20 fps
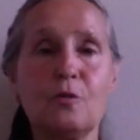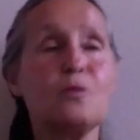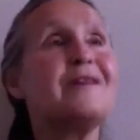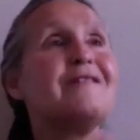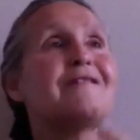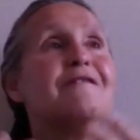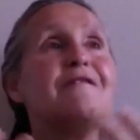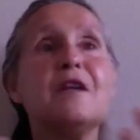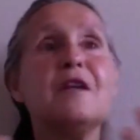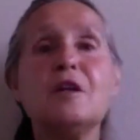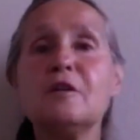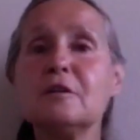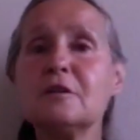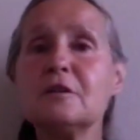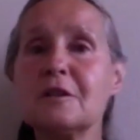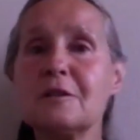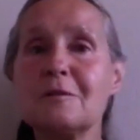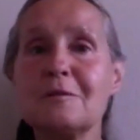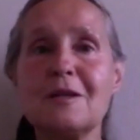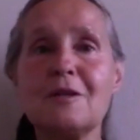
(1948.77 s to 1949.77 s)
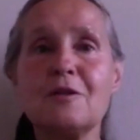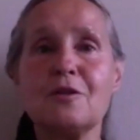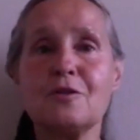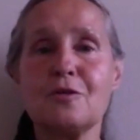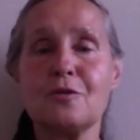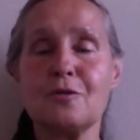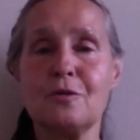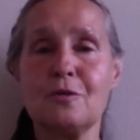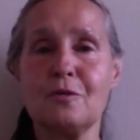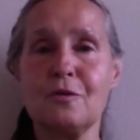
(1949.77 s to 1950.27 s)
Reveal to me the
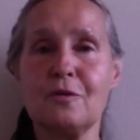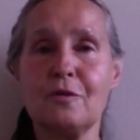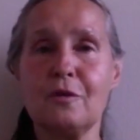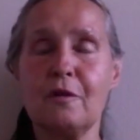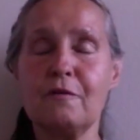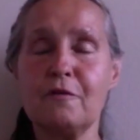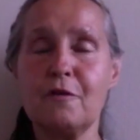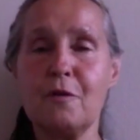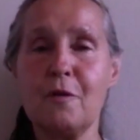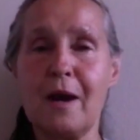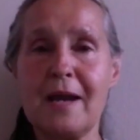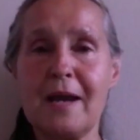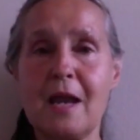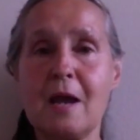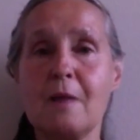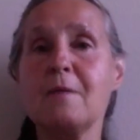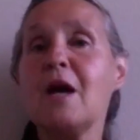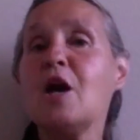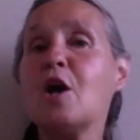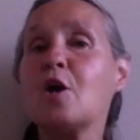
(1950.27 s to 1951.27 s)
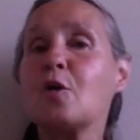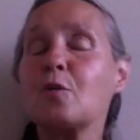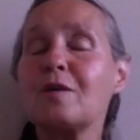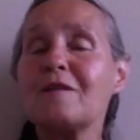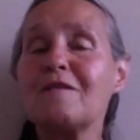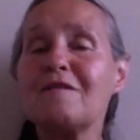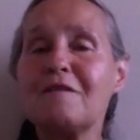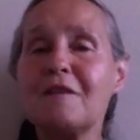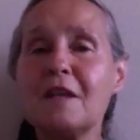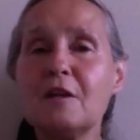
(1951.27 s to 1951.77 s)
truth of who I am.
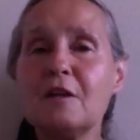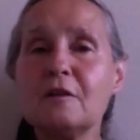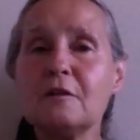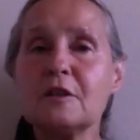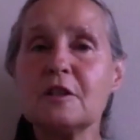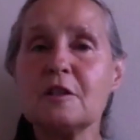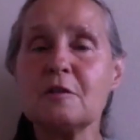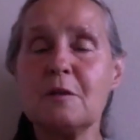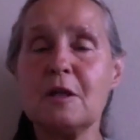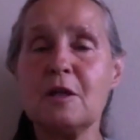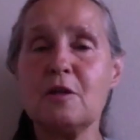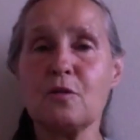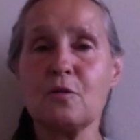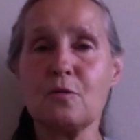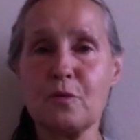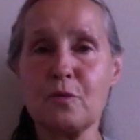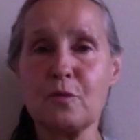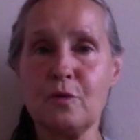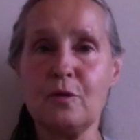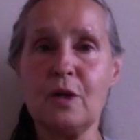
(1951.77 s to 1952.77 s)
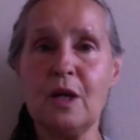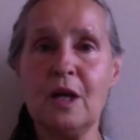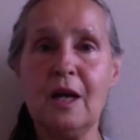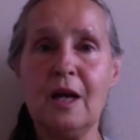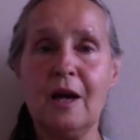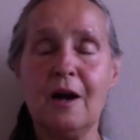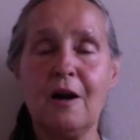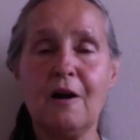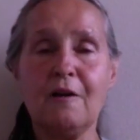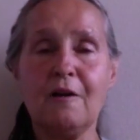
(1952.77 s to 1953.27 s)
Reveal to me the root
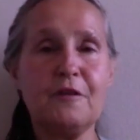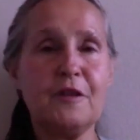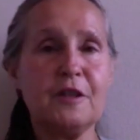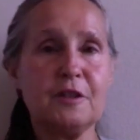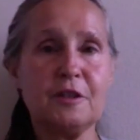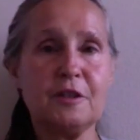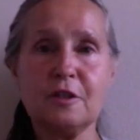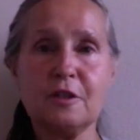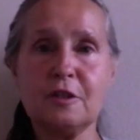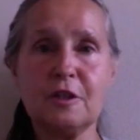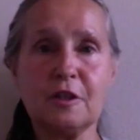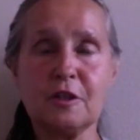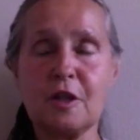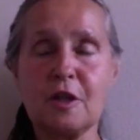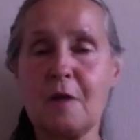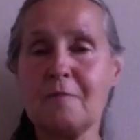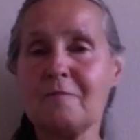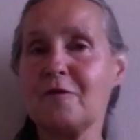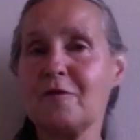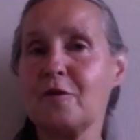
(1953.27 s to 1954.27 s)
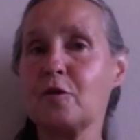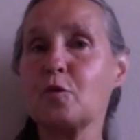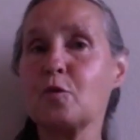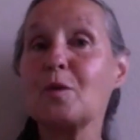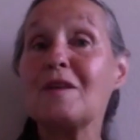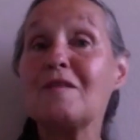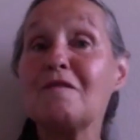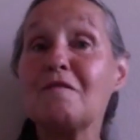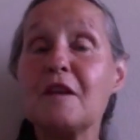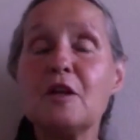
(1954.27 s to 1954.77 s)
of this discomfort.
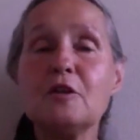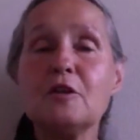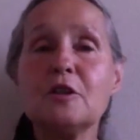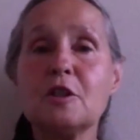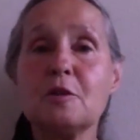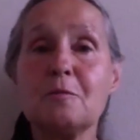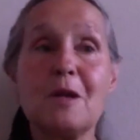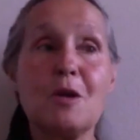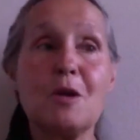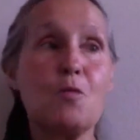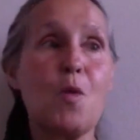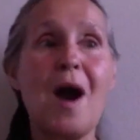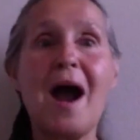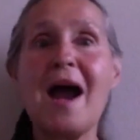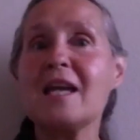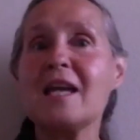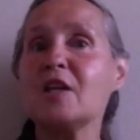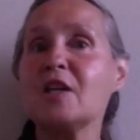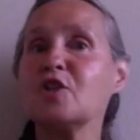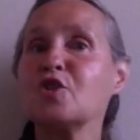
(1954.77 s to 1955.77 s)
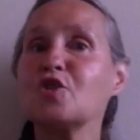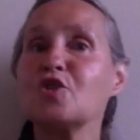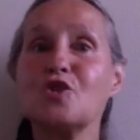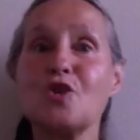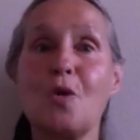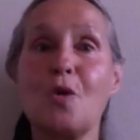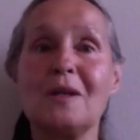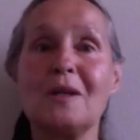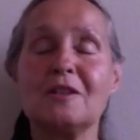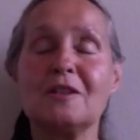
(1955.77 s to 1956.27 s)
Reveal to me why I get
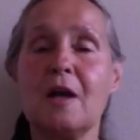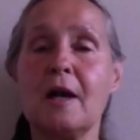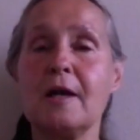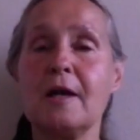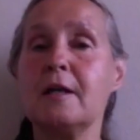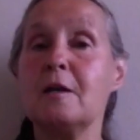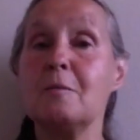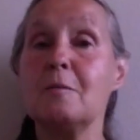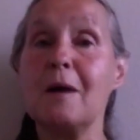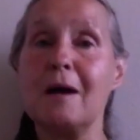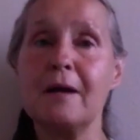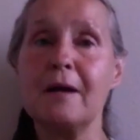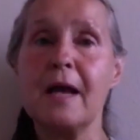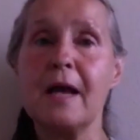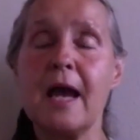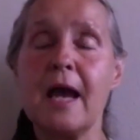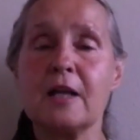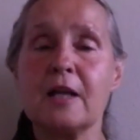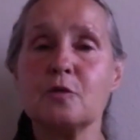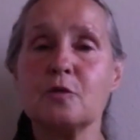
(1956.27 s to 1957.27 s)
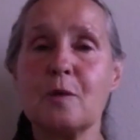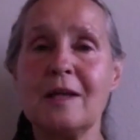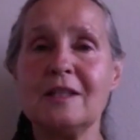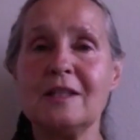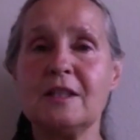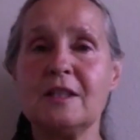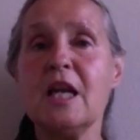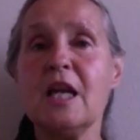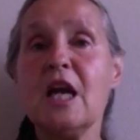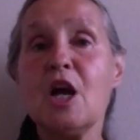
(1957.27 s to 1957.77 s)
so excited about
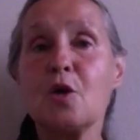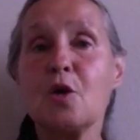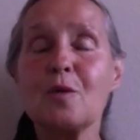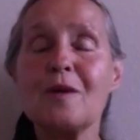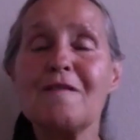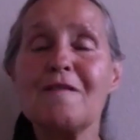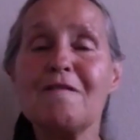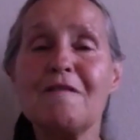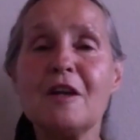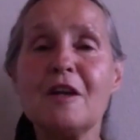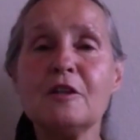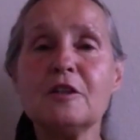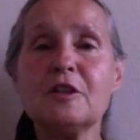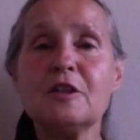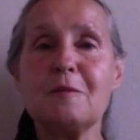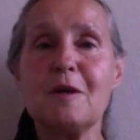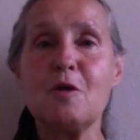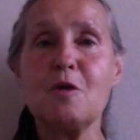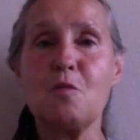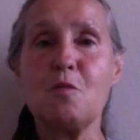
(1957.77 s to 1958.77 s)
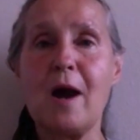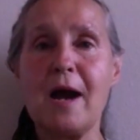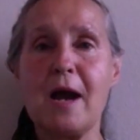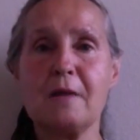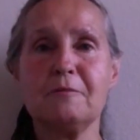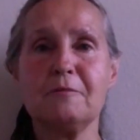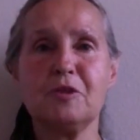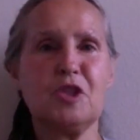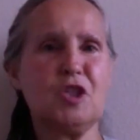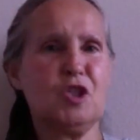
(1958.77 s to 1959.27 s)
XYZ. Reveal to me why
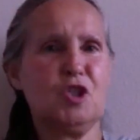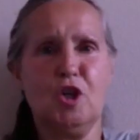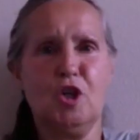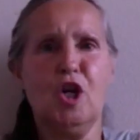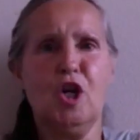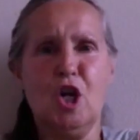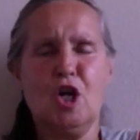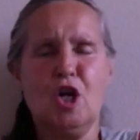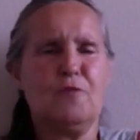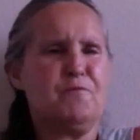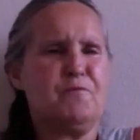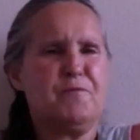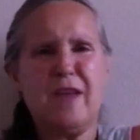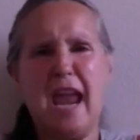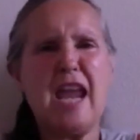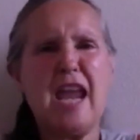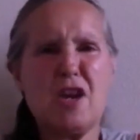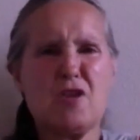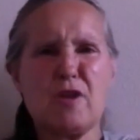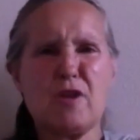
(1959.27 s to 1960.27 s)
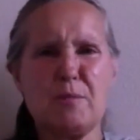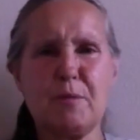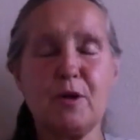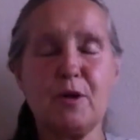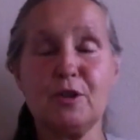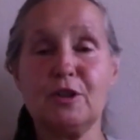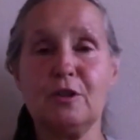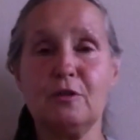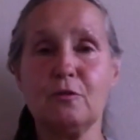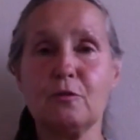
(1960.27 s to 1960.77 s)
I'm such a angry
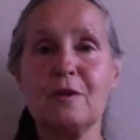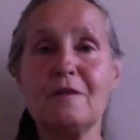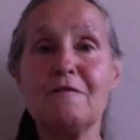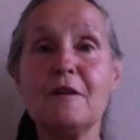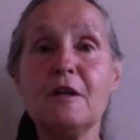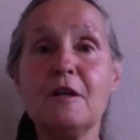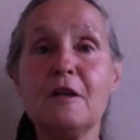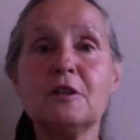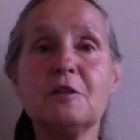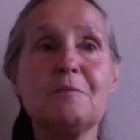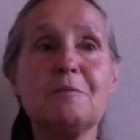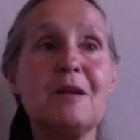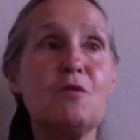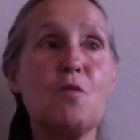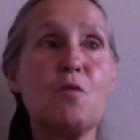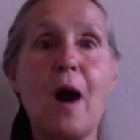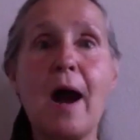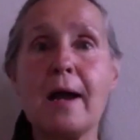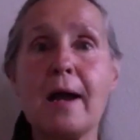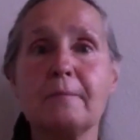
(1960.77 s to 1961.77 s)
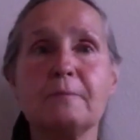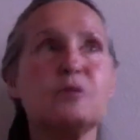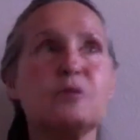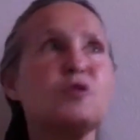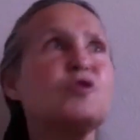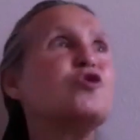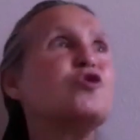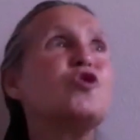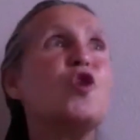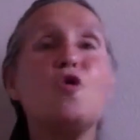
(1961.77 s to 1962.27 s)
person. Reveal to me why I'm
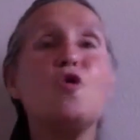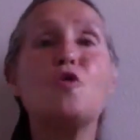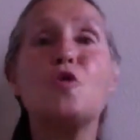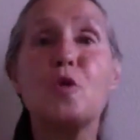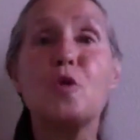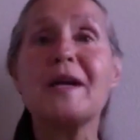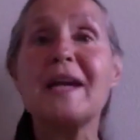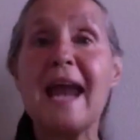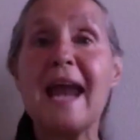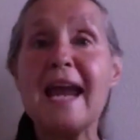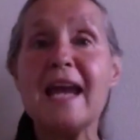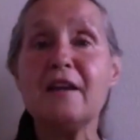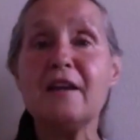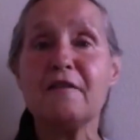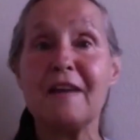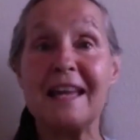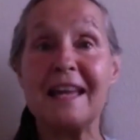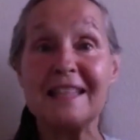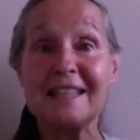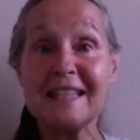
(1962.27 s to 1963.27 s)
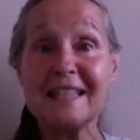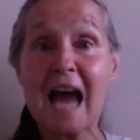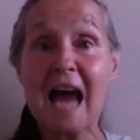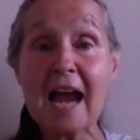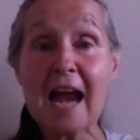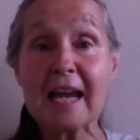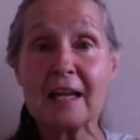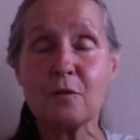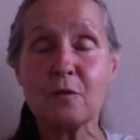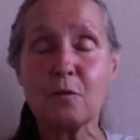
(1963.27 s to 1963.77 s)
so creative at
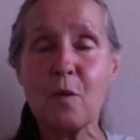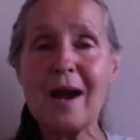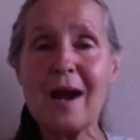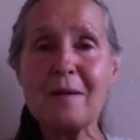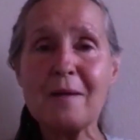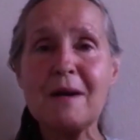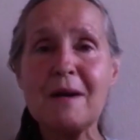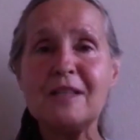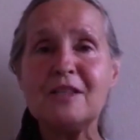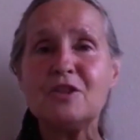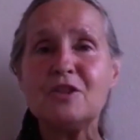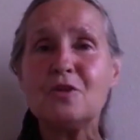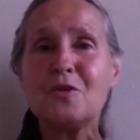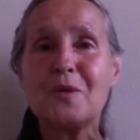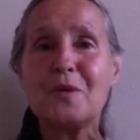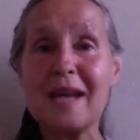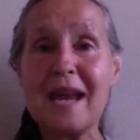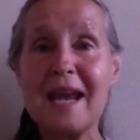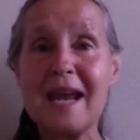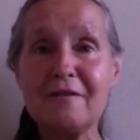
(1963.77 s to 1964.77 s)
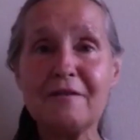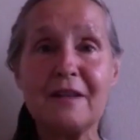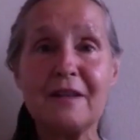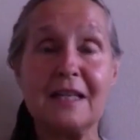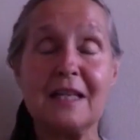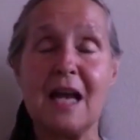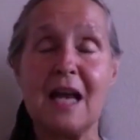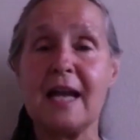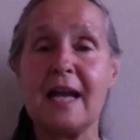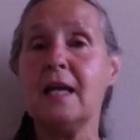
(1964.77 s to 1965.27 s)
night. Why am I so creative
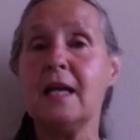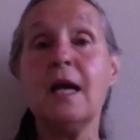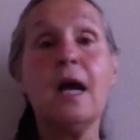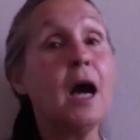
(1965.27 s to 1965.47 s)
at night?